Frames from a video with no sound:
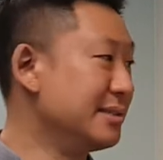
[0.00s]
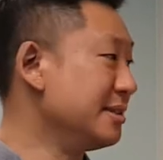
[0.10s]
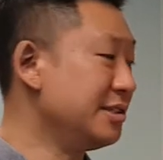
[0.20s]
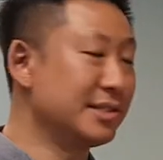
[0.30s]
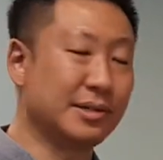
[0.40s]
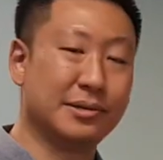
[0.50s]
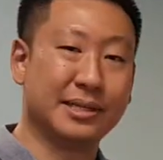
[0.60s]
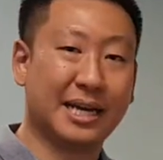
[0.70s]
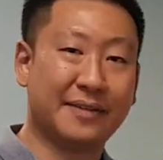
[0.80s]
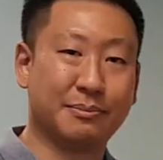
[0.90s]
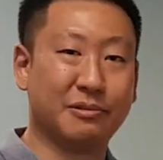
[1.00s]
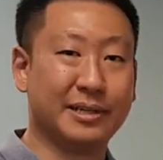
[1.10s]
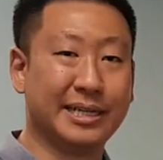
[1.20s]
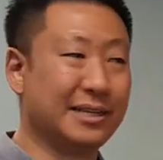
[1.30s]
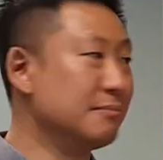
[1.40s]
So you just only have to
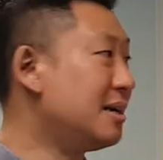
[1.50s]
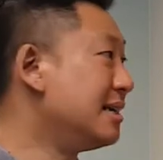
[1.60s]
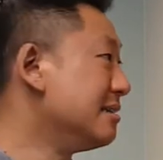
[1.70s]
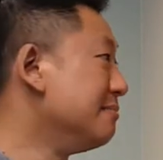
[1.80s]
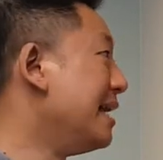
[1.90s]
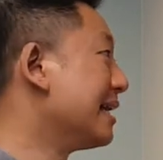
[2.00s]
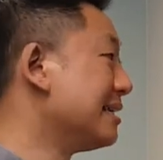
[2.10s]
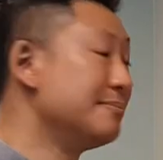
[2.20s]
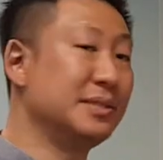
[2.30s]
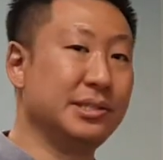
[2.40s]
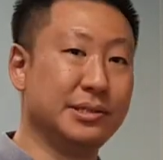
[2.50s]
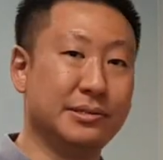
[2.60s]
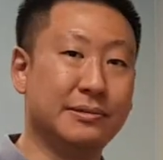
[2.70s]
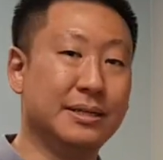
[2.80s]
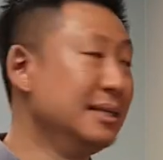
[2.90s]
bring your monitor back up to